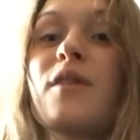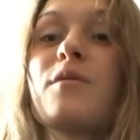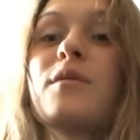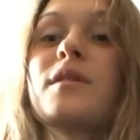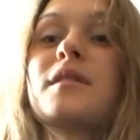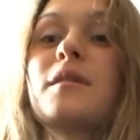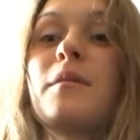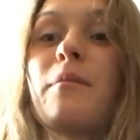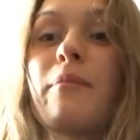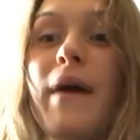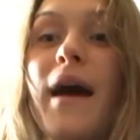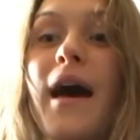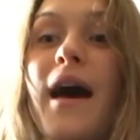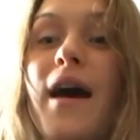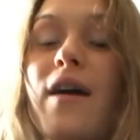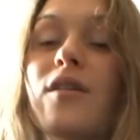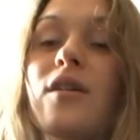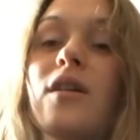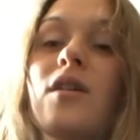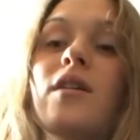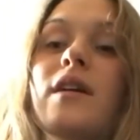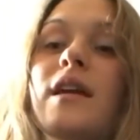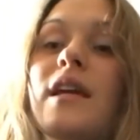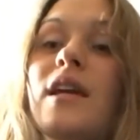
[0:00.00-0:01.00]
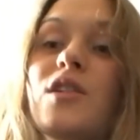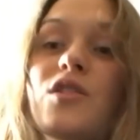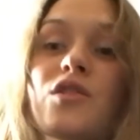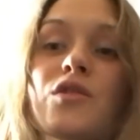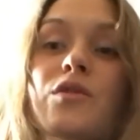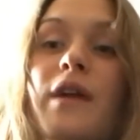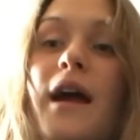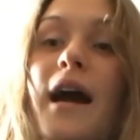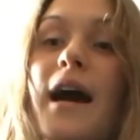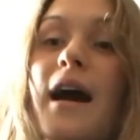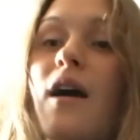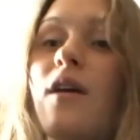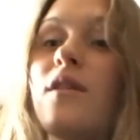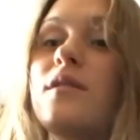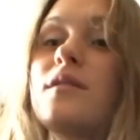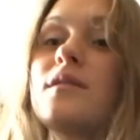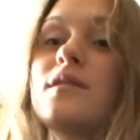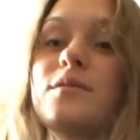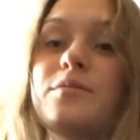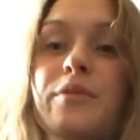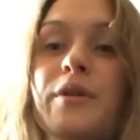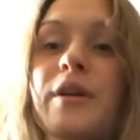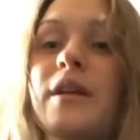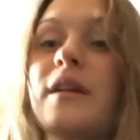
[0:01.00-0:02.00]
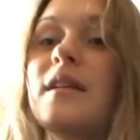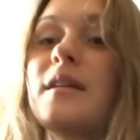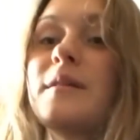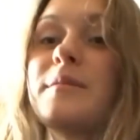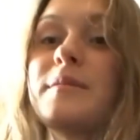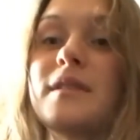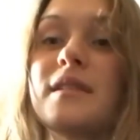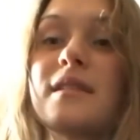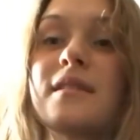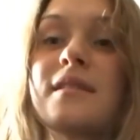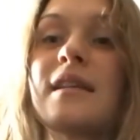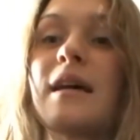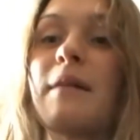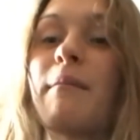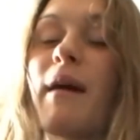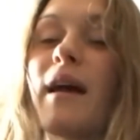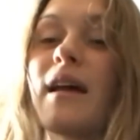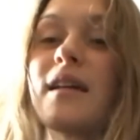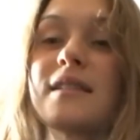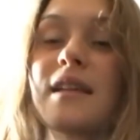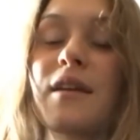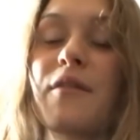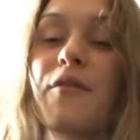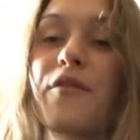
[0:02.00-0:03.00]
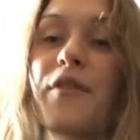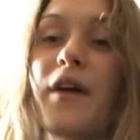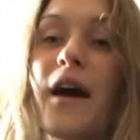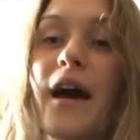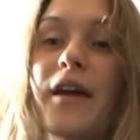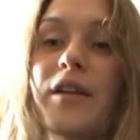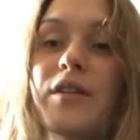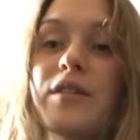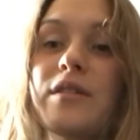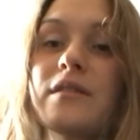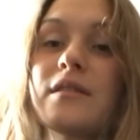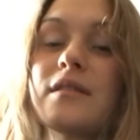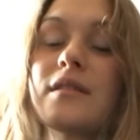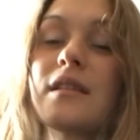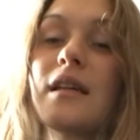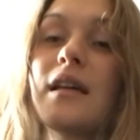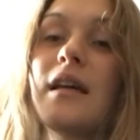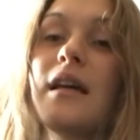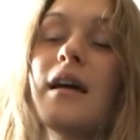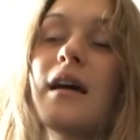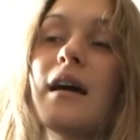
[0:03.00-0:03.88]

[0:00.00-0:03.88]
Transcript: It was a battle each round, prelims, semis, and finals.